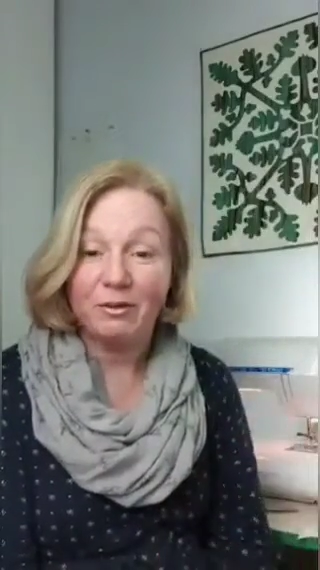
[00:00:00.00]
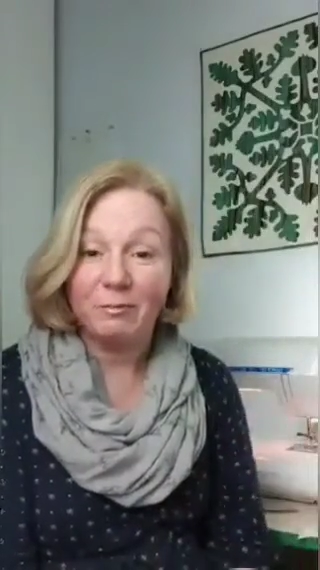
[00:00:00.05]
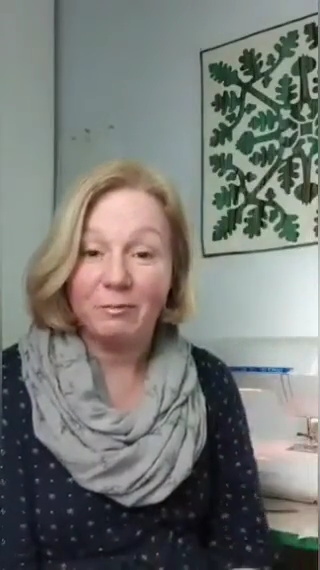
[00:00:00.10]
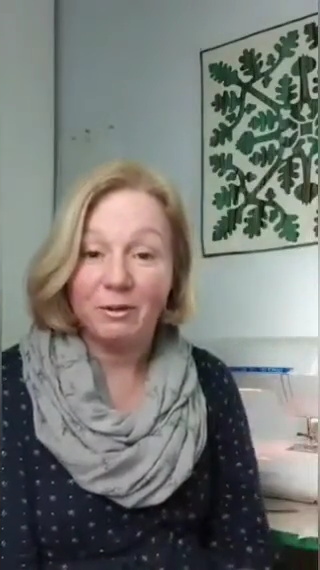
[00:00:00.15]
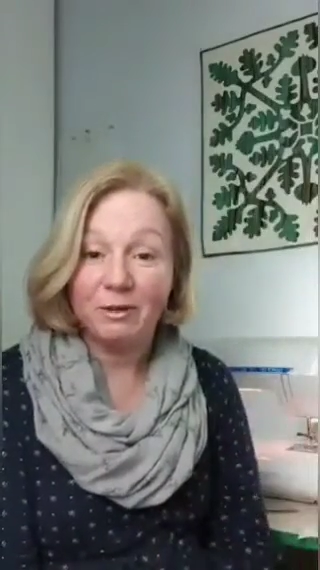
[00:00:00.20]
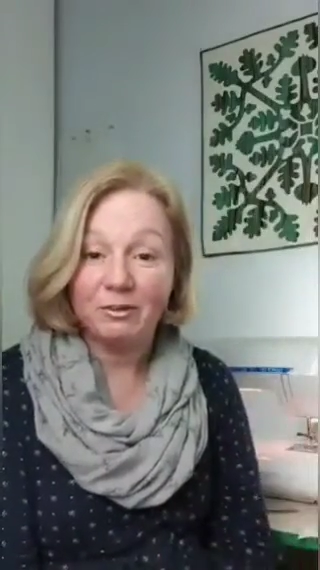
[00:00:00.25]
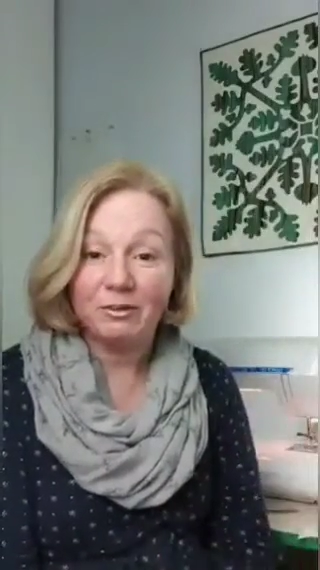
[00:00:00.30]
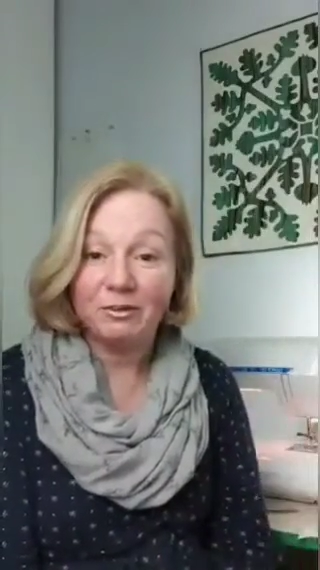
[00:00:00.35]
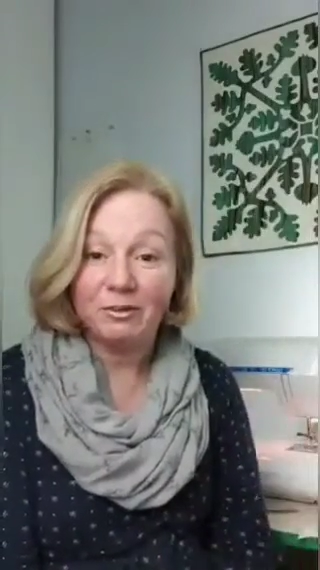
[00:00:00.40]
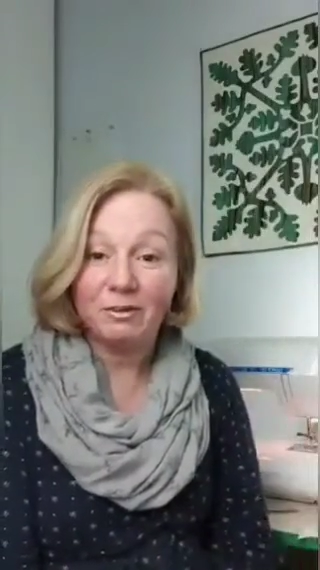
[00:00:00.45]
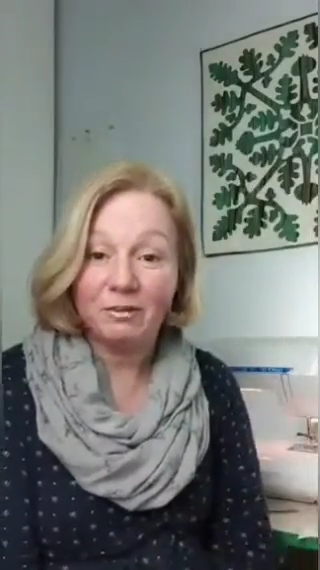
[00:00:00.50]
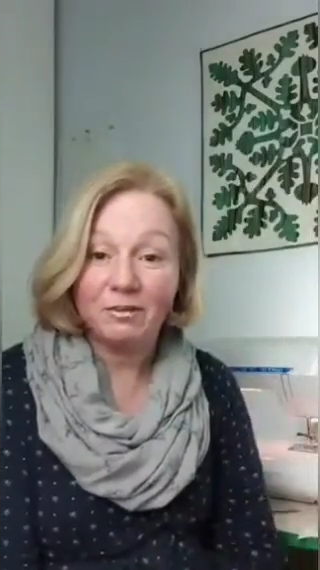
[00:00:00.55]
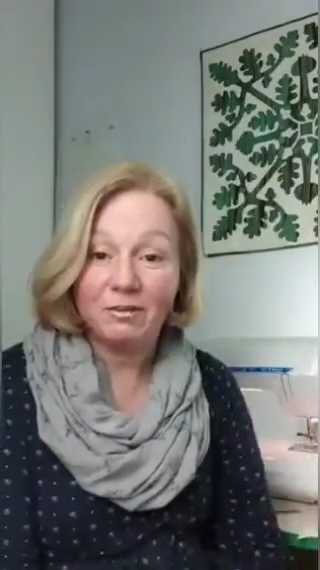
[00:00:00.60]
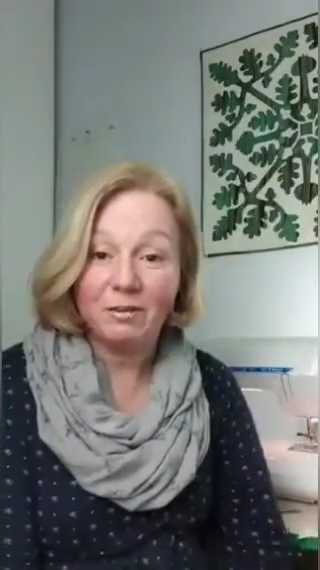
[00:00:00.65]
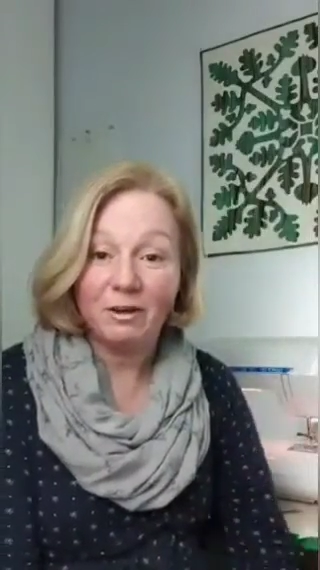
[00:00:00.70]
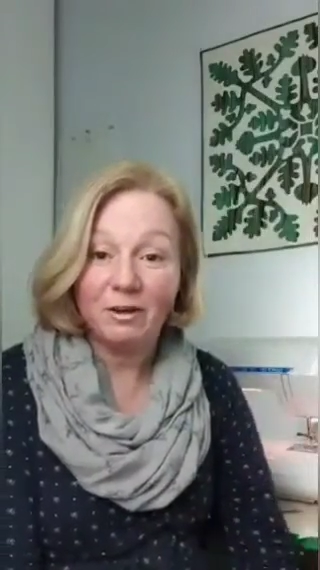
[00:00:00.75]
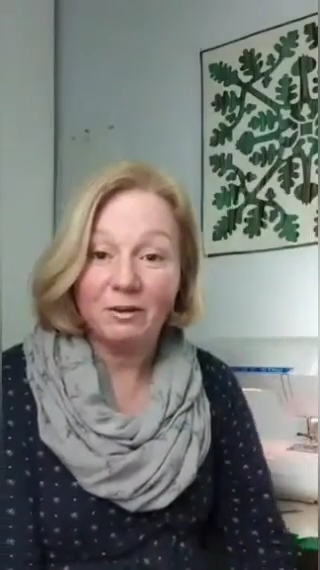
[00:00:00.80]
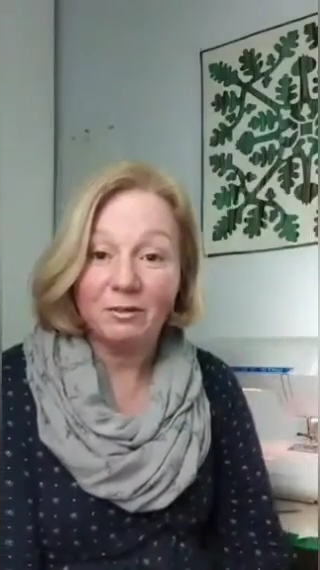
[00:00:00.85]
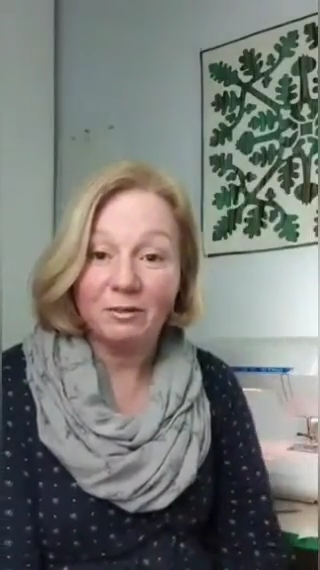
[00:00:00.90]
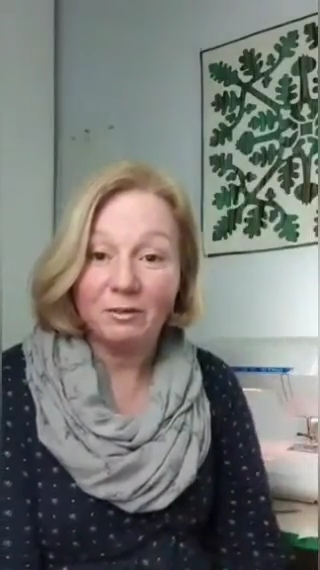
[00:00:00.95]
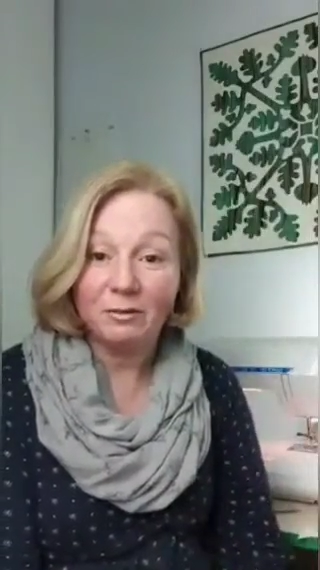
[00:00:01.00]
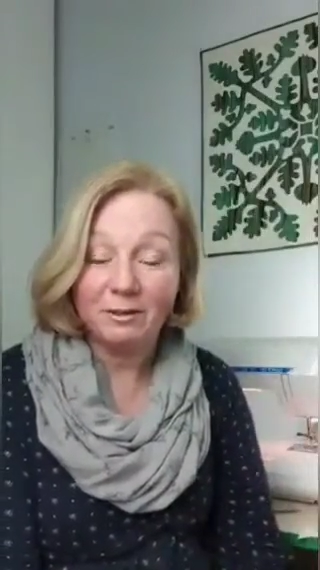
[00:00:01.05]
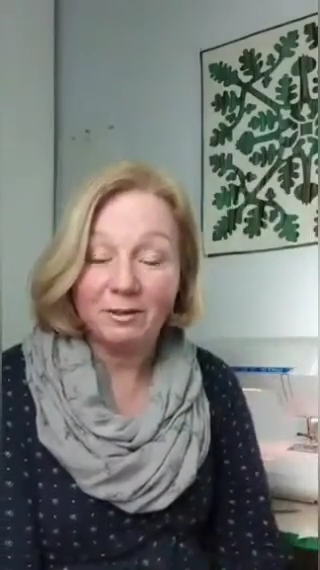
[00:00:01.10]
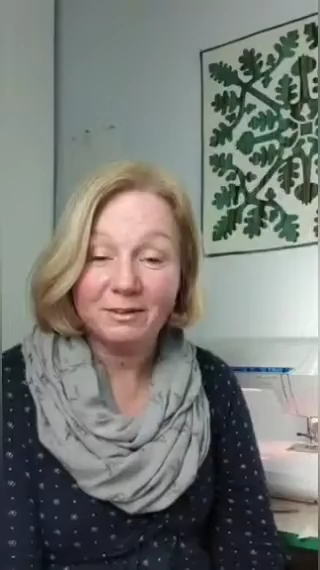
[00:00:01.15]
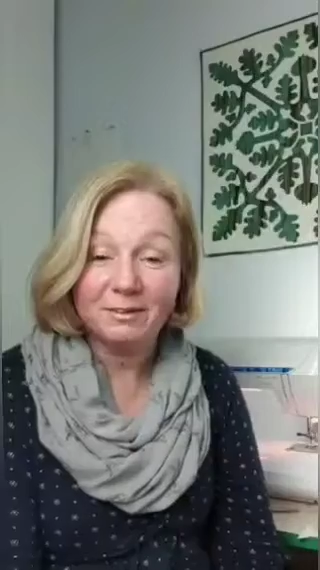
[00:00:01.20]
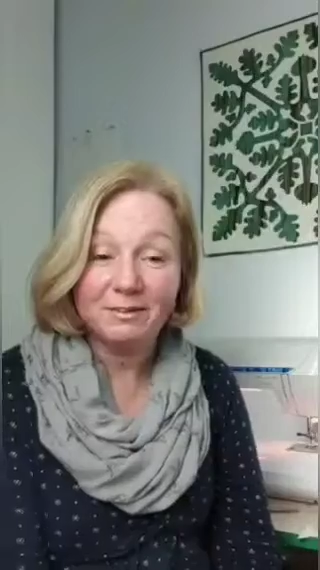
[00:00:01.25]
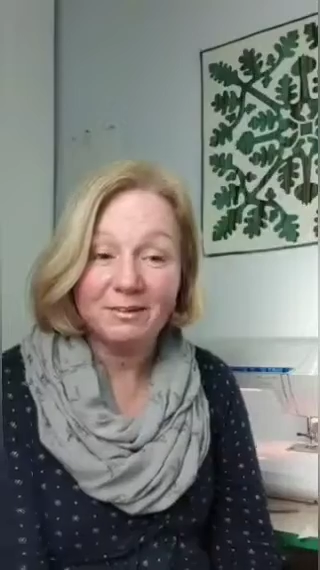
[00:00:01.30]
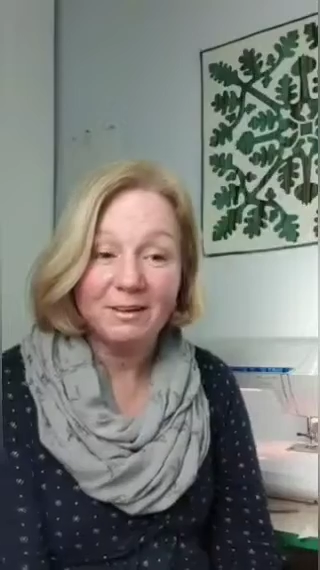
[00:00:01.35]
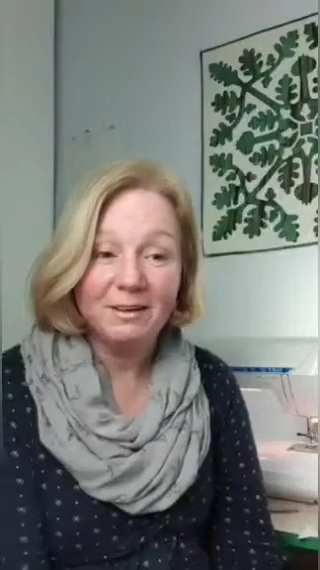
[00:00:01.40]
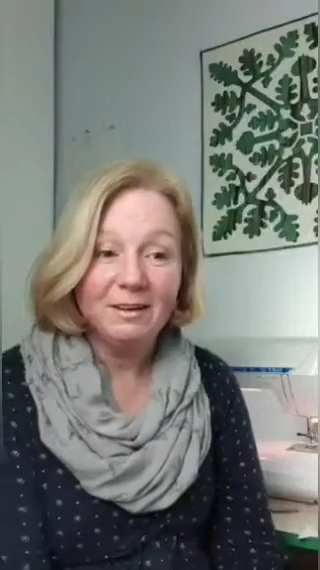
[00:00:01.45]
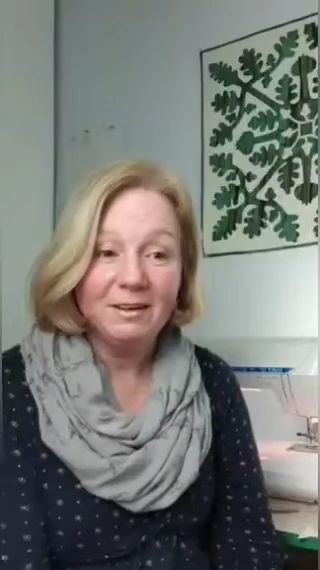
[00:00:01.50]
pictures onto it